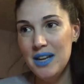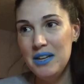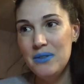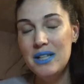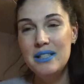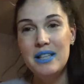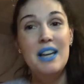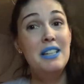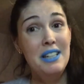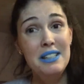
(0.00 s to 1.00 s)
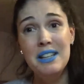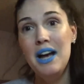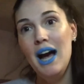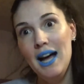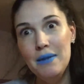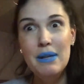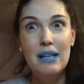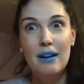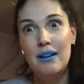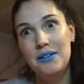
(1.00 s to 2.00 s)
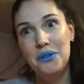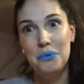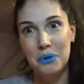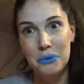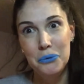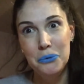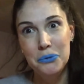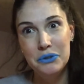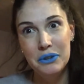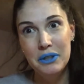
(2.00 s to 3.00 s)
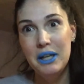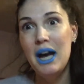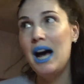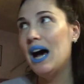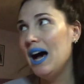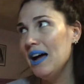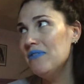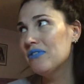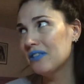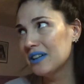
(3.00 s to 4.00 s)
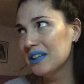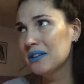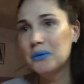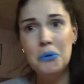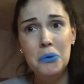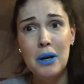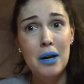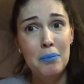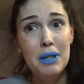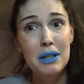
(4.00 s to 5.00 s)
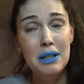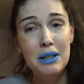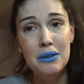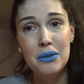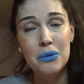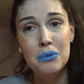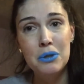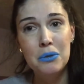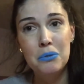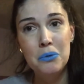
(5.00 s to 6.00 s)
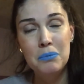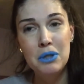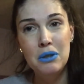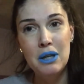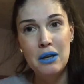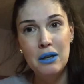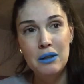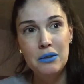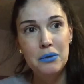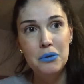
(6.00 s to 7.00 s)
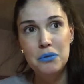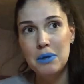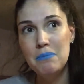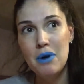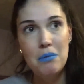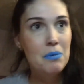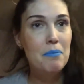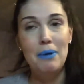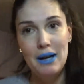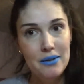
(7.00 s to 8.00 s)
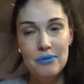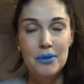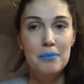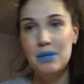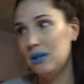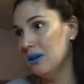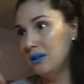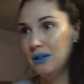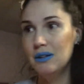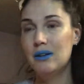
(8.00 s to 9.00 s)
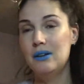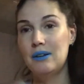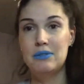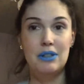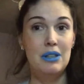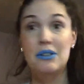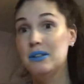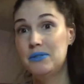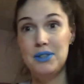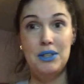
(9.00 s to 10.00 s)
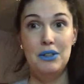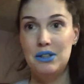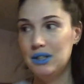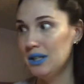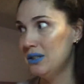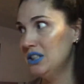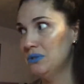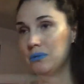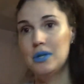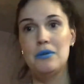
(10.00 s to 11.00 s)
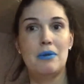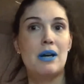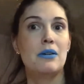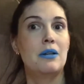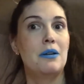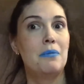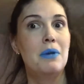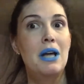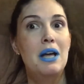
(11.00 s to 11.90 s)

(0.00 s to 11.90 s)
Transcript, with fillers: anyways, and yes, I'm under underoos. I freaking grew up in those Wonder Woman underoos. My mom would buy them for me year after year after year and I'd just run around in them.